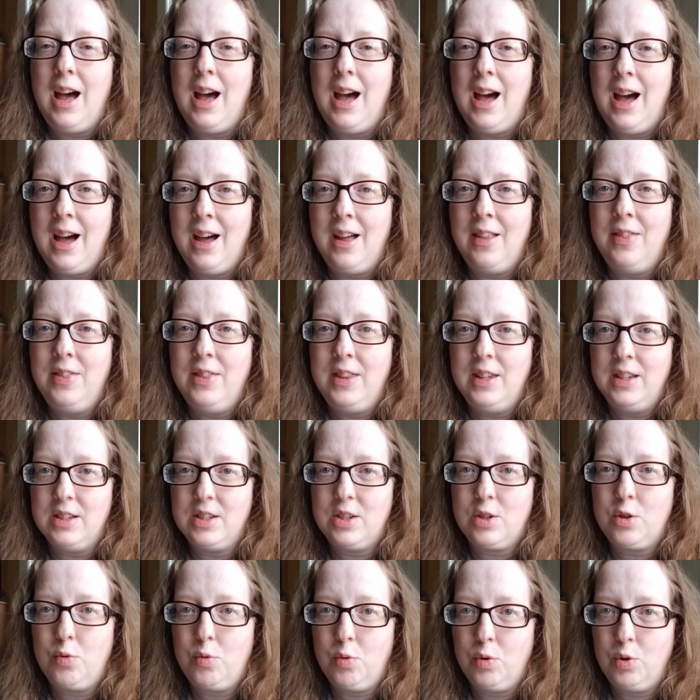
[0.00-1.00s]
on
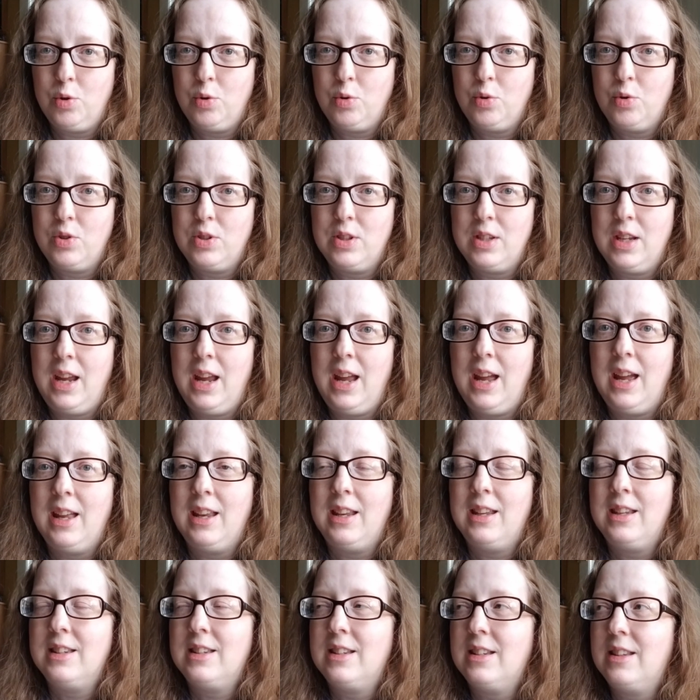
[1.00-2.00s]
this cruise.
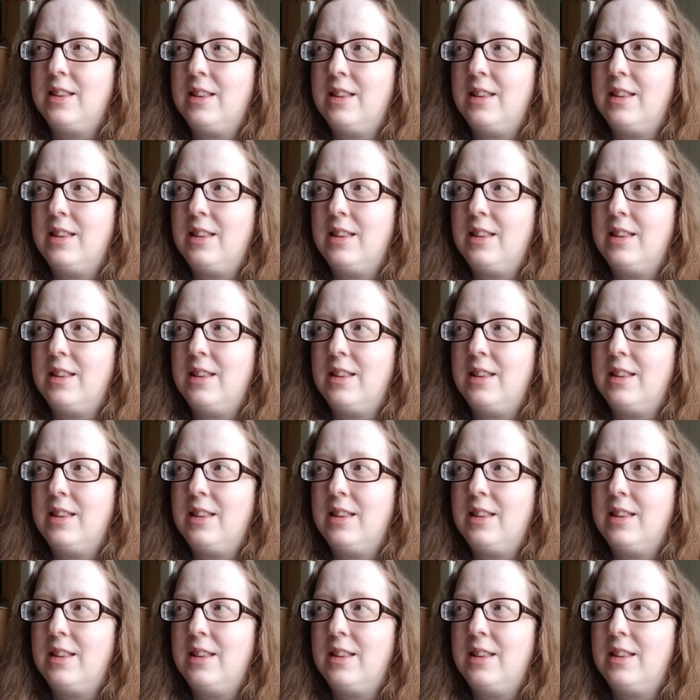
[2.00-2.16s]
And